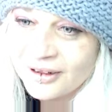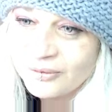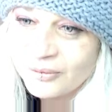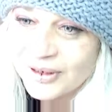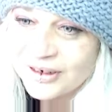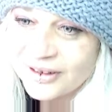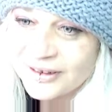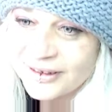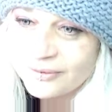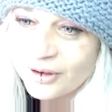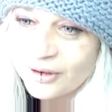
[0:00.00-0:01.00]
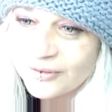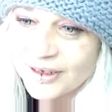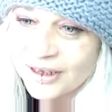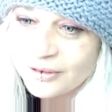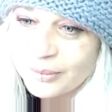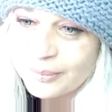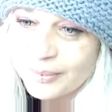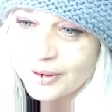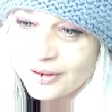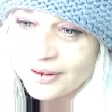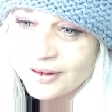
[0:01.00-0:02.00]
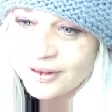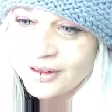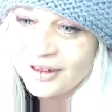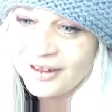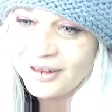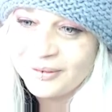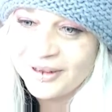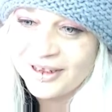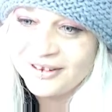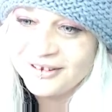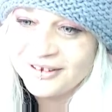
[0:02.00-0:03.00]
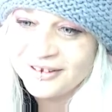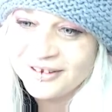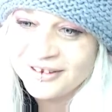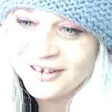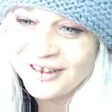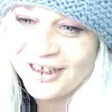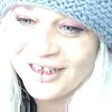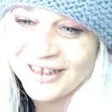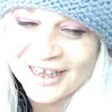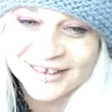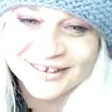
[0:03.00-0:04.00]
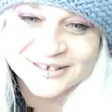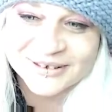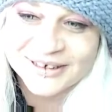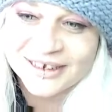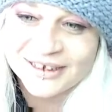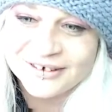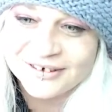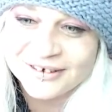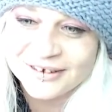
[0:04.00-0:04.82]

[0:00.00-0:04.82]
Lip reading: where did I leave off? I can't remember. Here we are. Hi, Kaylee, sweetheart.